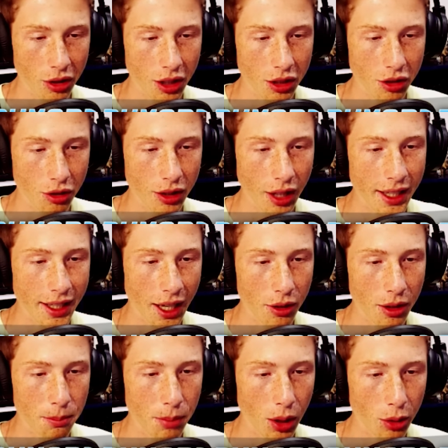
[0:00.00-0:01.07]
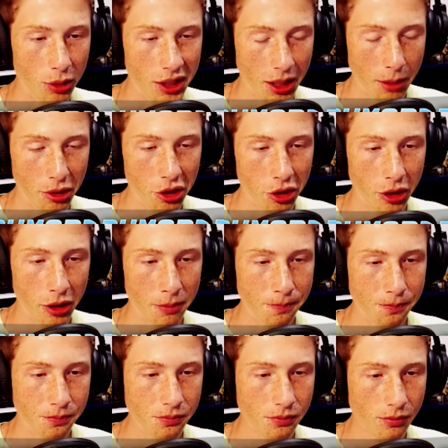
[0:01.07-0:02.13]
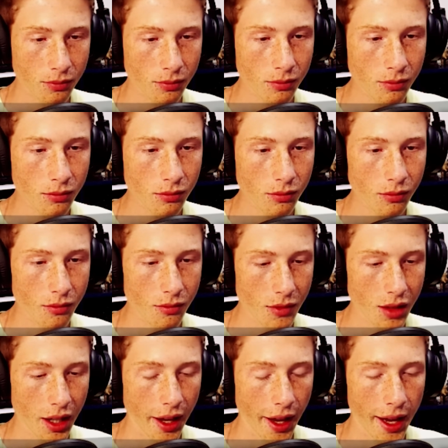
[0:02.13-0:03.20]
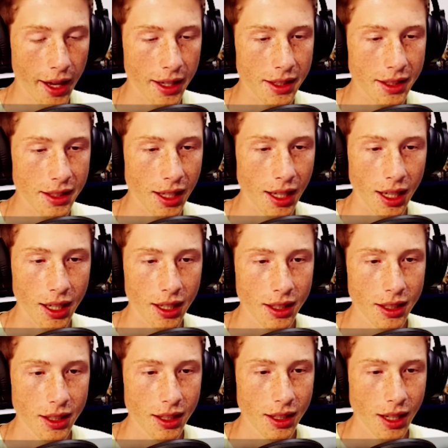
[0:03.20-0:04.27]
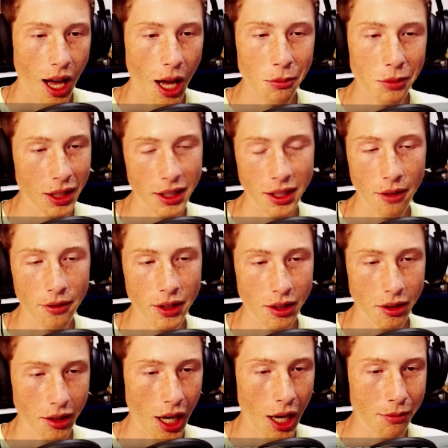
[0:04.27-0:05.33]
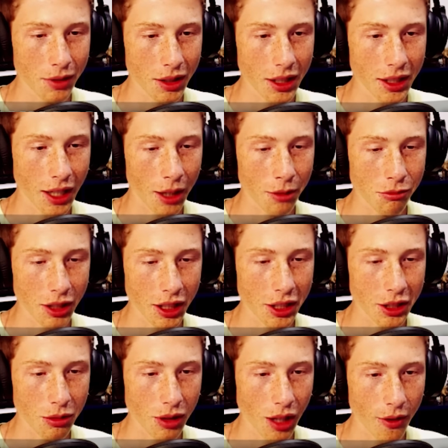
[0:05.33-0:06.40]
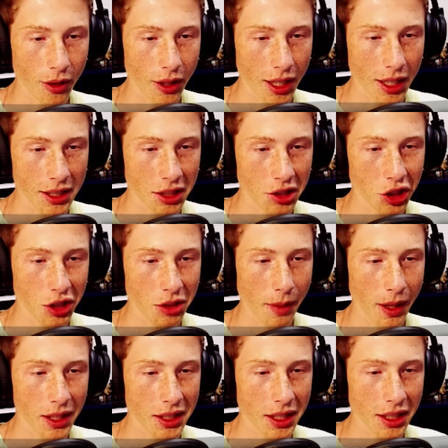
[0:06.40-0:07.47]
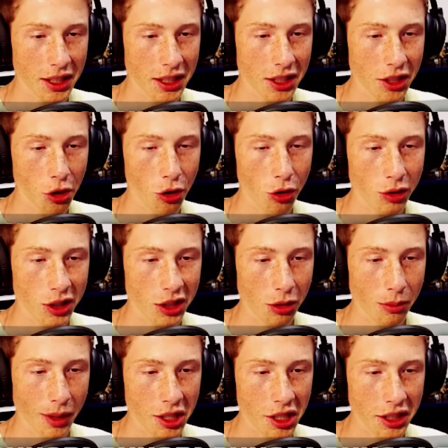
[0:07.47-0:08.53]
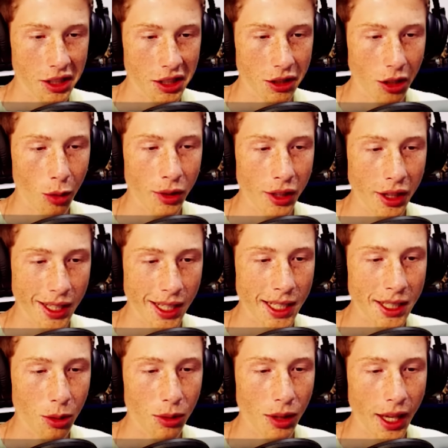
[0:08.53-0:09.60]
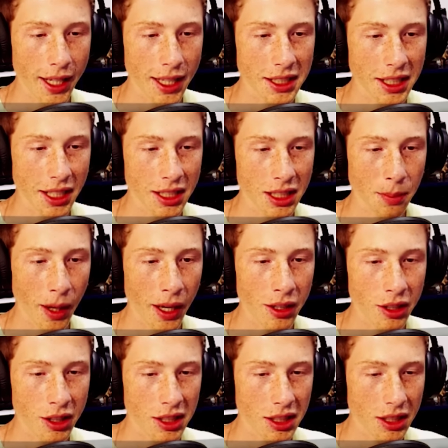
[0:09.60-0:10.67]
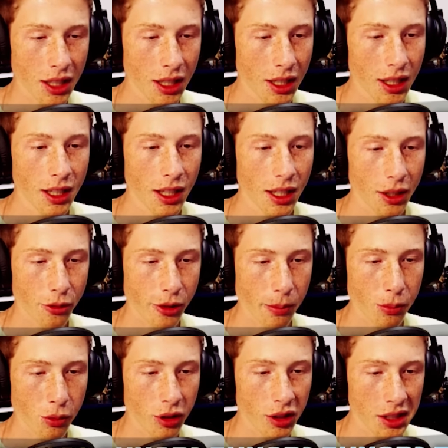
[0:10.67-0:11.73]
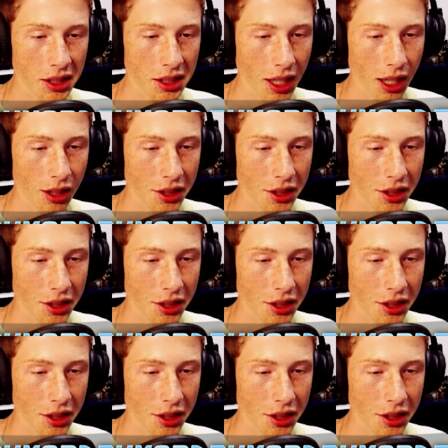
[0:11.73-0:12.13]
sure to turn that down in post, I'm sure. And I really love it. I really do love it, because it just makes things so much easier. The only thing I don't like is like spiders and creepers and